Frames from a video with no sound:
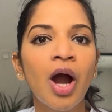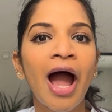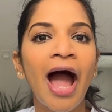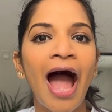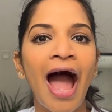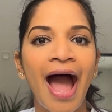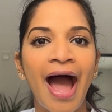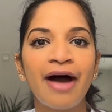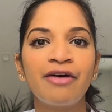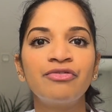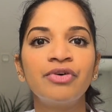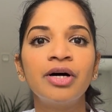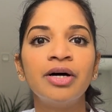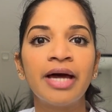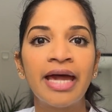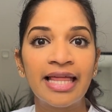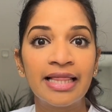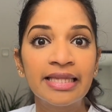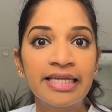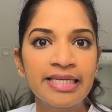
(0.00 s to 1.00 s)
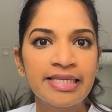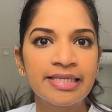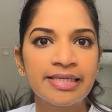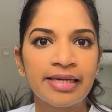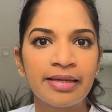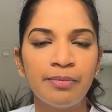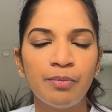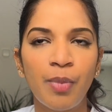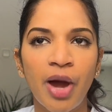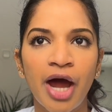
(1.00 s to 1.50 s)
have a healthy
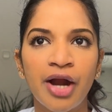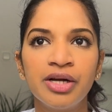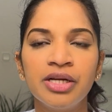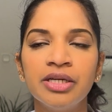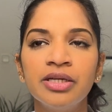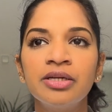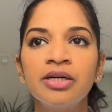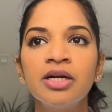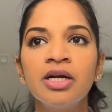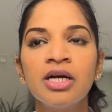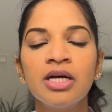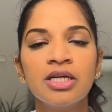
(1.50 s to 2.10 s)
skin barrier